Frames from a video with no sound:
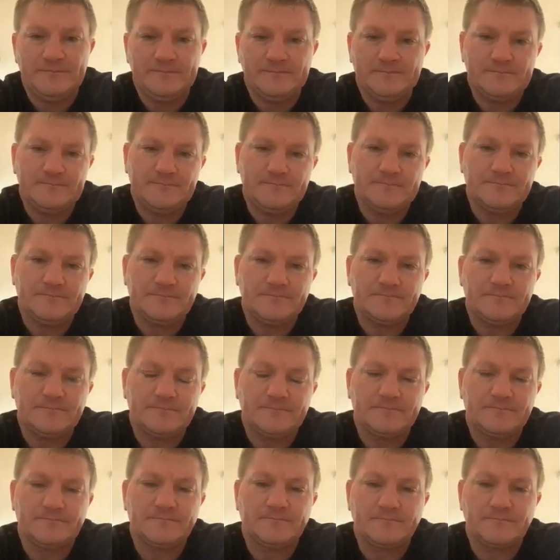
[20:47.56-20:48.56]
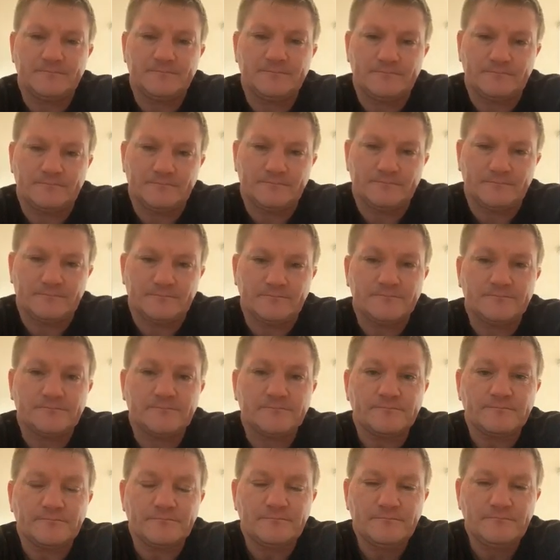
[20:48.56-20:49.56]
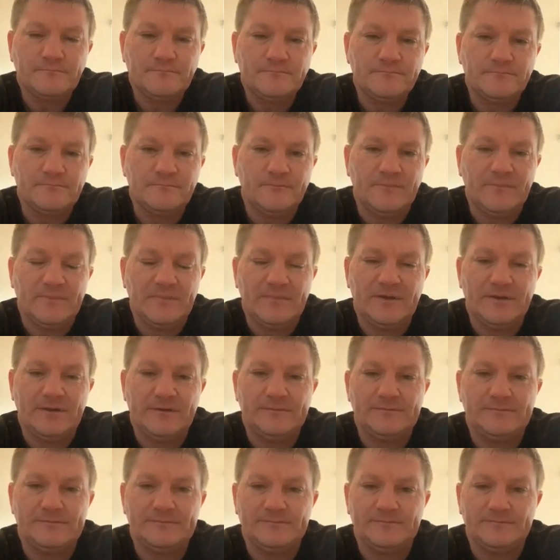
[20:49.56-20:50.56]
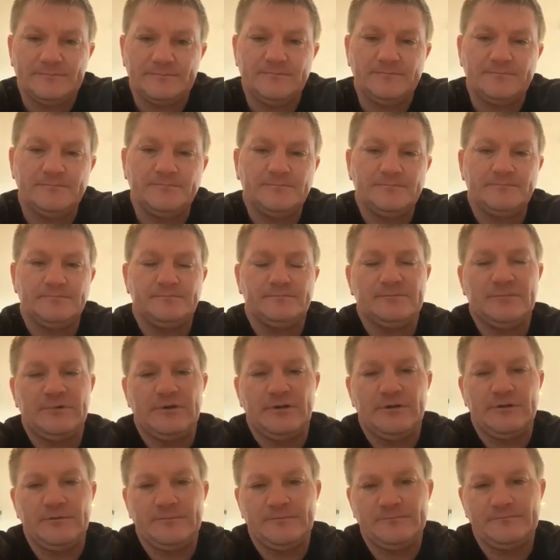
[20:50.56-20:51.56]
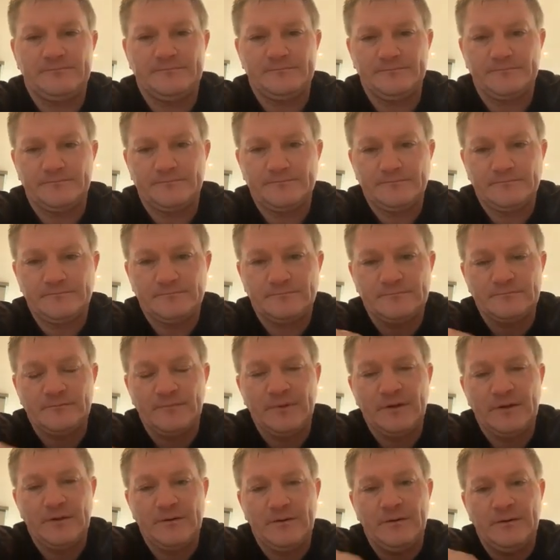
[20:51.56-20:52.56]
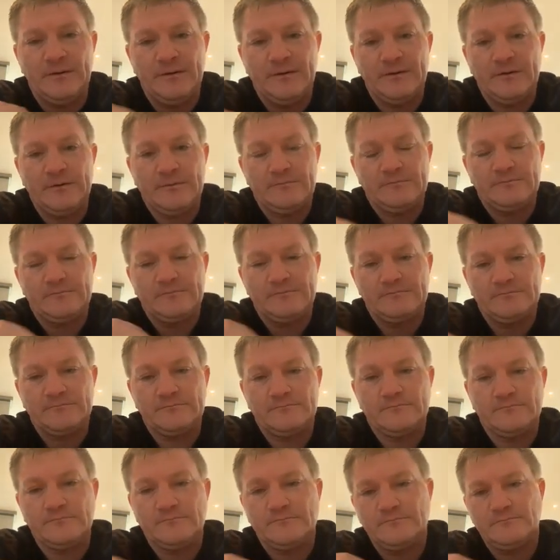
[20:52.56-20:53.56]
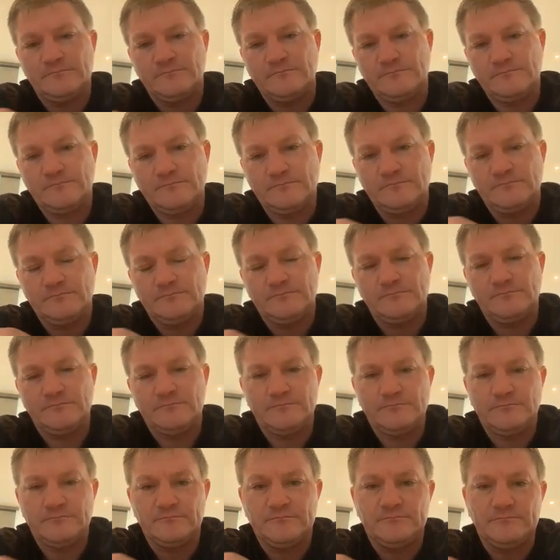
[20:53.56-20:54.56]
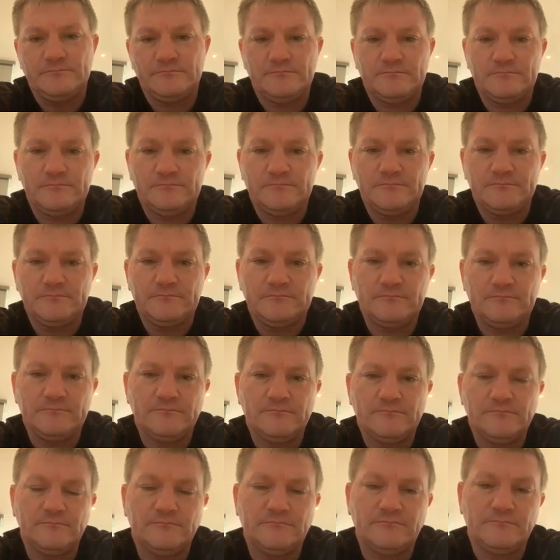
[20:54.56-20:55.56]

[no speech]